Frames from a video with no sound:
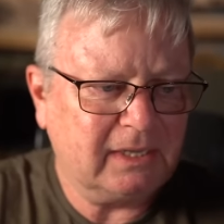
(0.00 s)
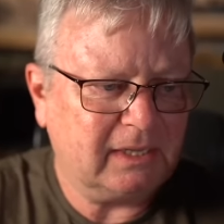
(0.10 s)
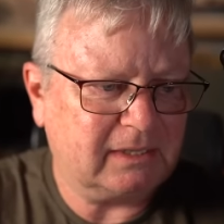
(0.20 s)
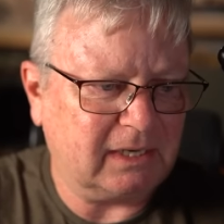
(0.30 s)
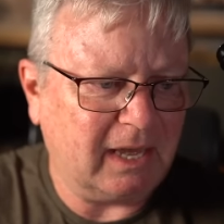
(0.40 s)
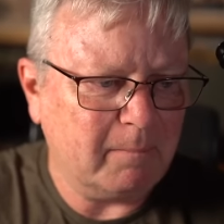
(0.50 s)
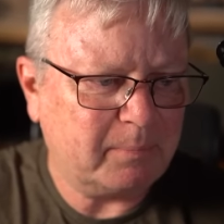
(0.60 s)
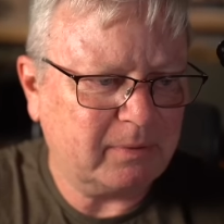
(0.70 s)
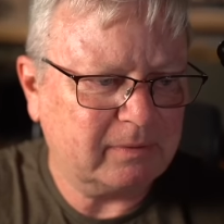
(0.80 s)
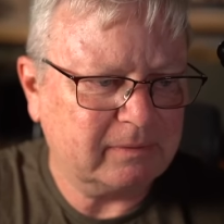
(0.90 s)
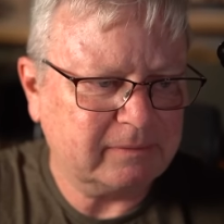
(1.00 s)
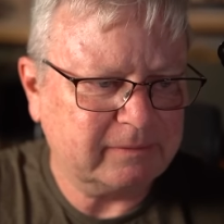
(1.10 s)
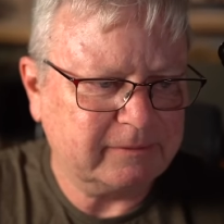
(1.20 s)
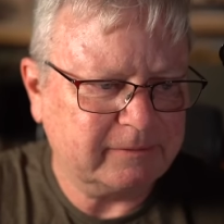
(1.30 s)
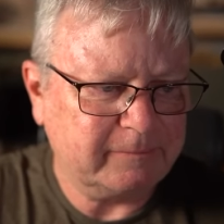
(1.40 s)
the lump.
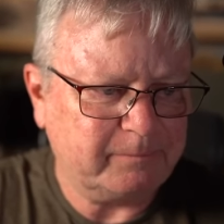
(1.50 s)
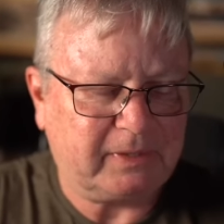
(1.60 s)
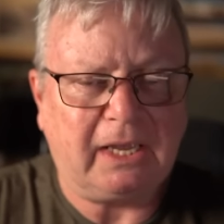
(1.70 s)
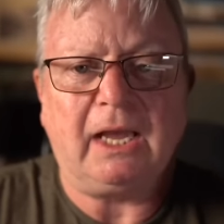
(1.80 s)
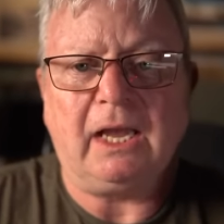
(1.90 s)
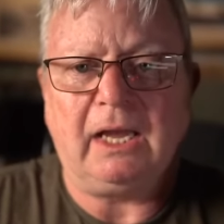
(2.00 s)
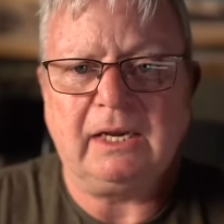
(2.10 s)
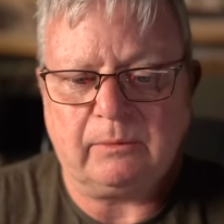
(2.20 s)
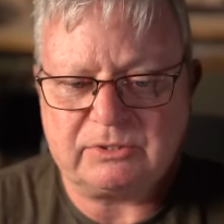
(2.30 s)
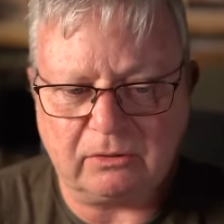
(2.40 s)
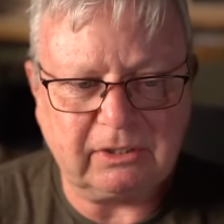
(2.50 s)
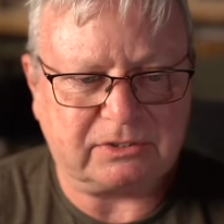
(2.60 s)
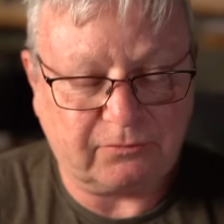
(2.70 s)
And I was honest.